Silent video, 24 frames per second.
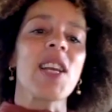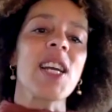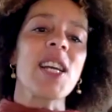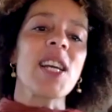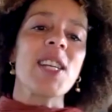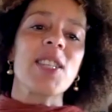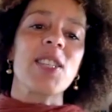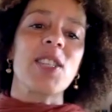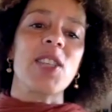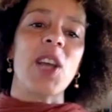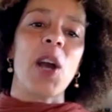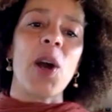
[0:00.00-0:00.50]

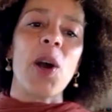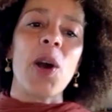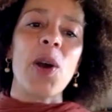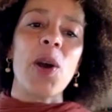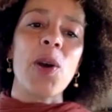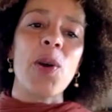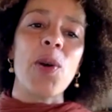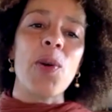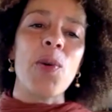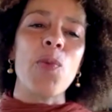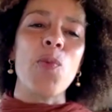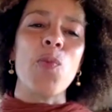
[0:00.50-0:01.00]

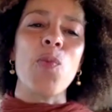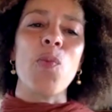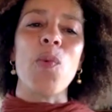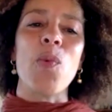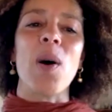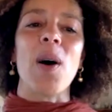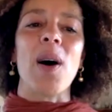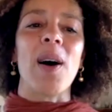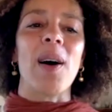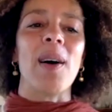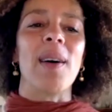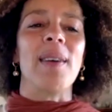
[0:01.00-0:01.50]
So,
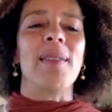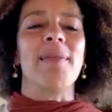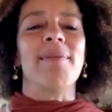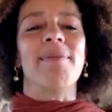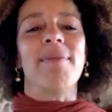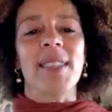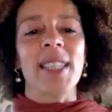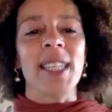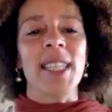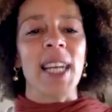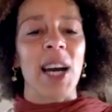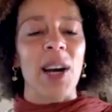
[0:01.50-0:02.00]

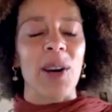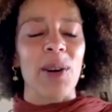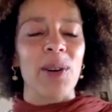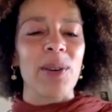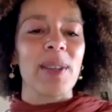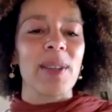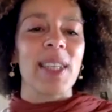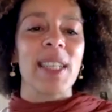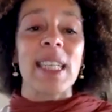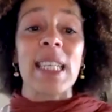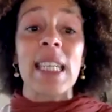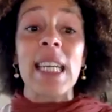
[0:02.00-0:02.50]
you
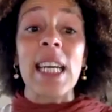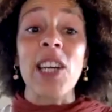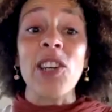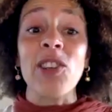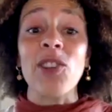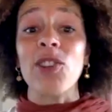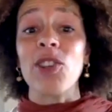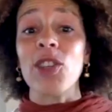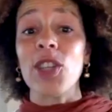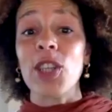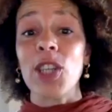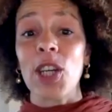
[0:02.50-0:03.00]
know,
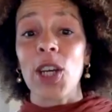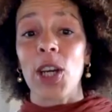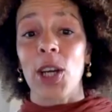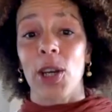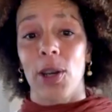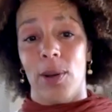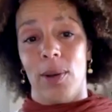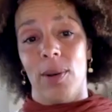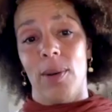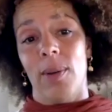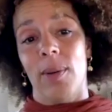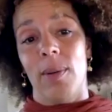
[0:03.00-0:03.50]
could
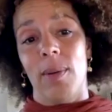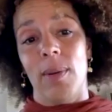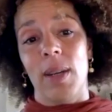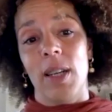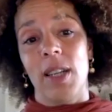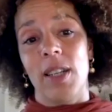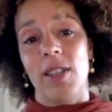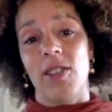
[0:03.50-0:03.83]
you,